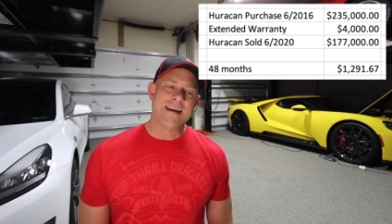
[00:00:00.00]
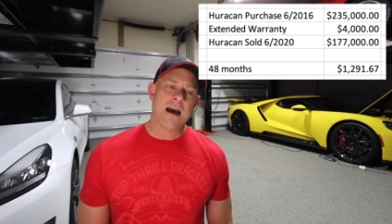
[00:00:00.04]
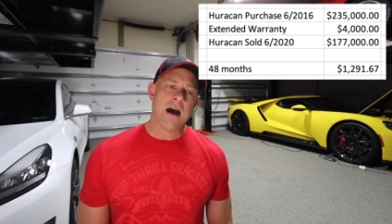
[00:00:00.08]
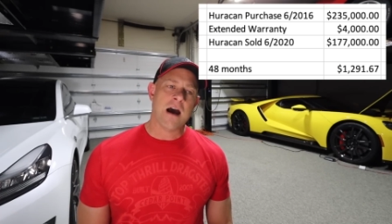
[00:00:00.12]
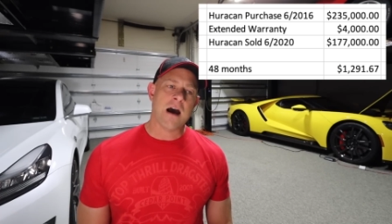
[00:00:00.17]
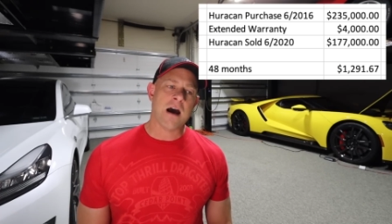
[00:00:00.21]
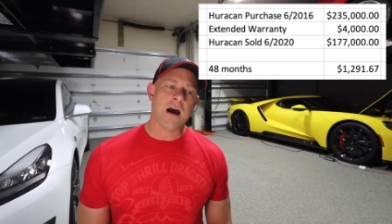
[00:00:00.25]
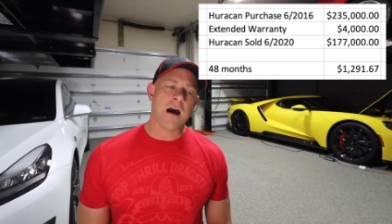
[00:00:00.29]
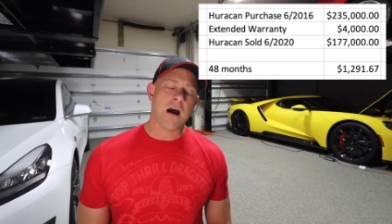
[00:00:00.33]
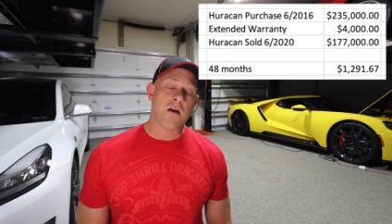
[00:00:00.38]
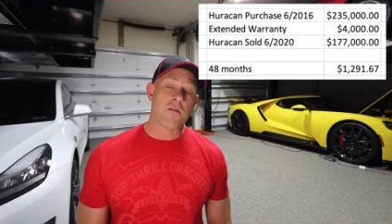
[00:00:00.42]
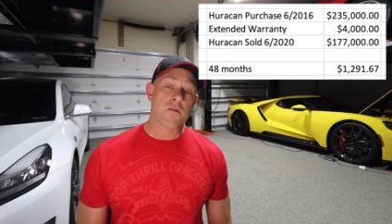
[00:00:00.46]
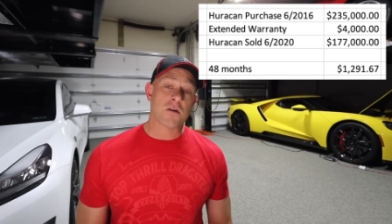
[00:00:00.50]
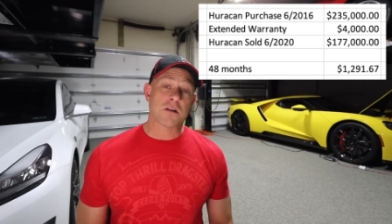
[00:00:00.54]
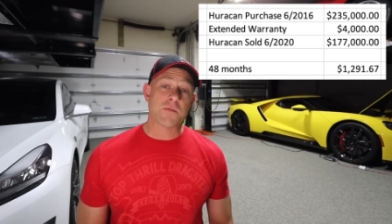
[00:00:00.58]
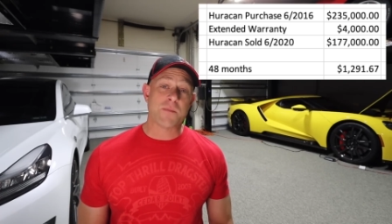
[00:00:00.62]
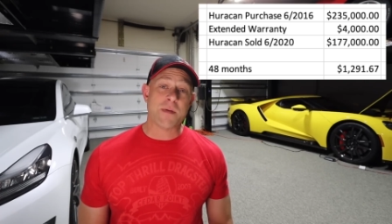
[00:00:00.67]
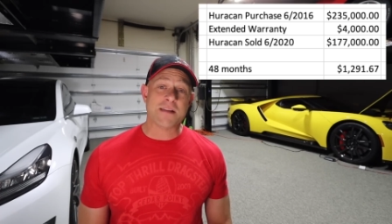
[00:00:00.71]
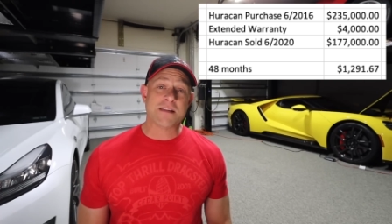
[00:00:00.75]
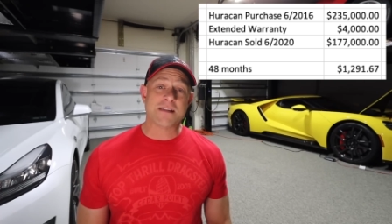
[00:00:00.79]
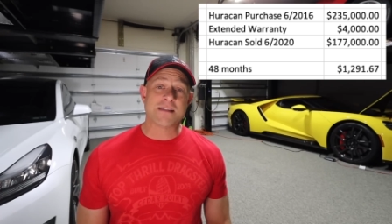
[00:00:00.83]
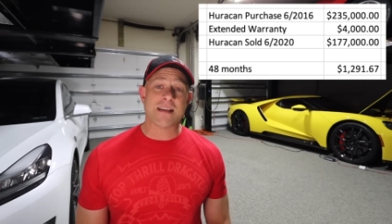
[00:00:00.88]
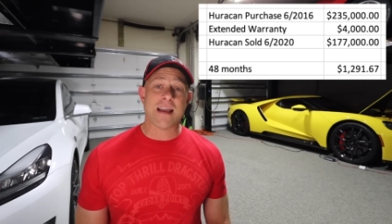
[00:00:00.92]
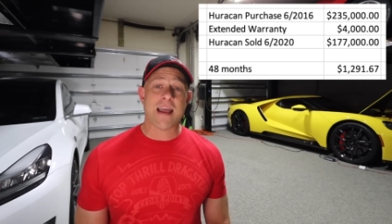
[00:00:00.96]
Uh, other
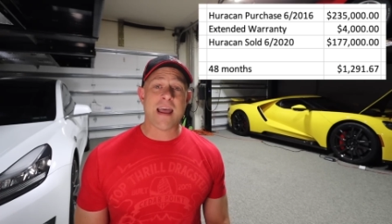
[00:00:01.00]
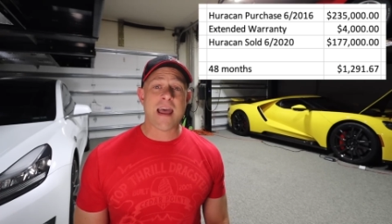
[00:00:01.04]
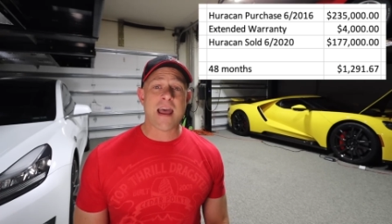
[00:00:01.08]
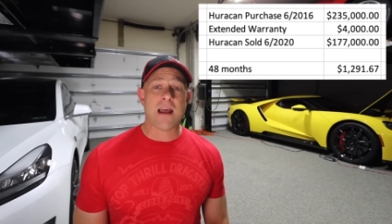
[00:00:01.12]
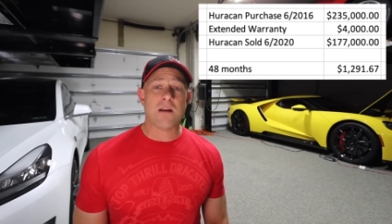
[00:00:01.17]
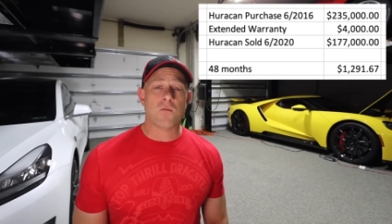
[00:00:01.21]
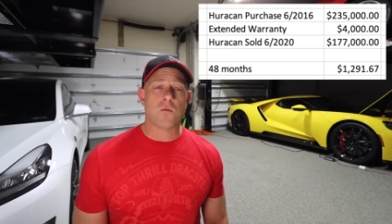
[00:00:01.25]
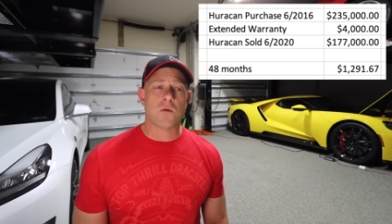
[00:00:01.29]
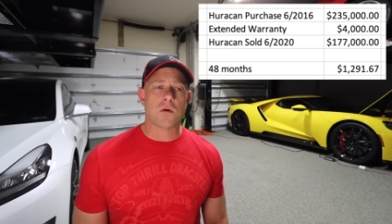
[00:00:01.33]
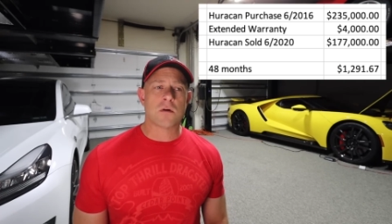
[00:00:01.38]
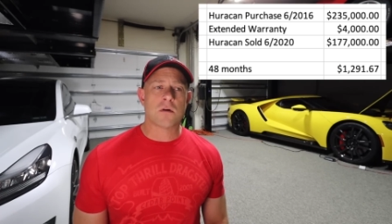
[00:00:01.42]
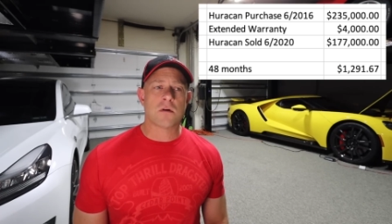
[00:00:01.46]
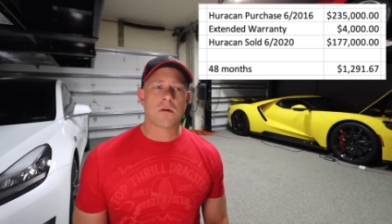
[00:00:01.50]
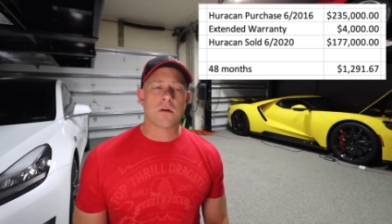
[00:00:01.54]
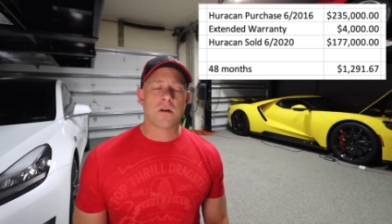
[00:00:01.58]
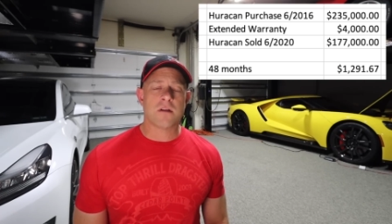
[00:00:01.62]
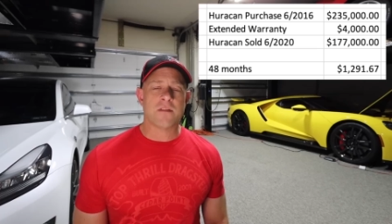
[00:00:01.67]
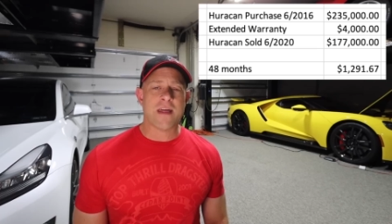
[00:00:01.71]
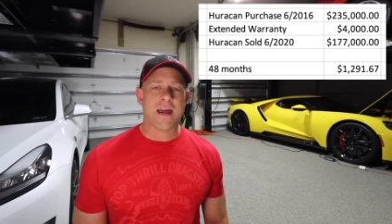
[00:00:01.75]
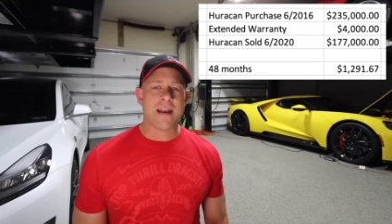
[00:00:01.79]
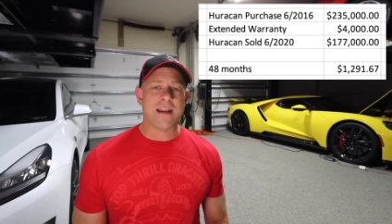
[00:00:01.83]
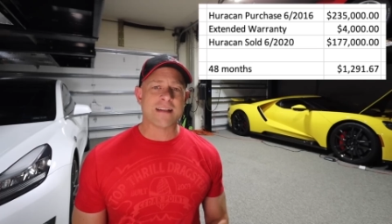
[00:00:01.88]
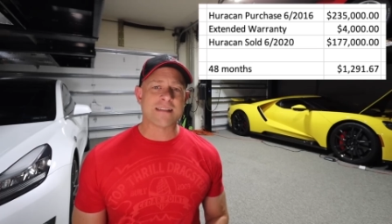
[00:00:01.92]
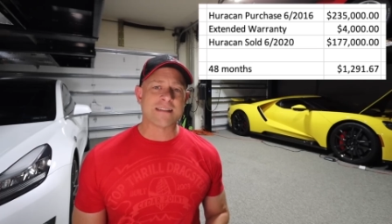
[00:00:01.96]
expenses I had were
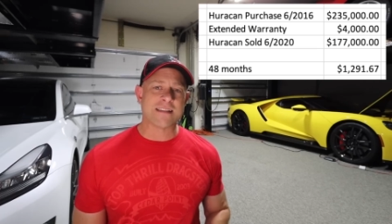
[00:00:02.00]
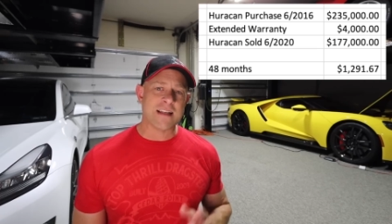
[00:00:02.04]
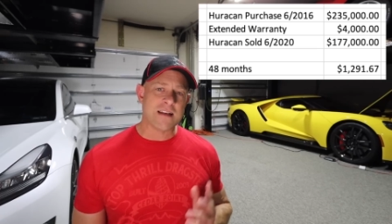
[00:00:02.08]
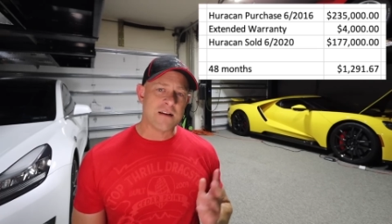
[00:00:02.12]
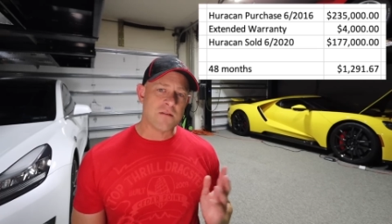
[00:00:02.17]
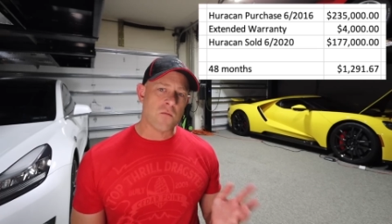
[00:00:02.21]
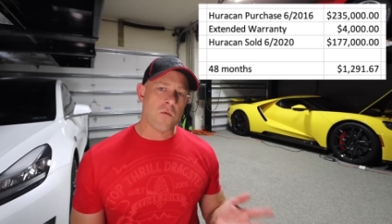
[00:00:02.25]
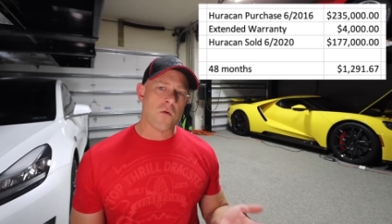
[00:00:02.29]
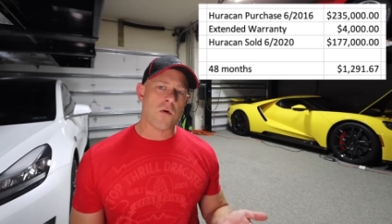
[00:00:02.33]
that extended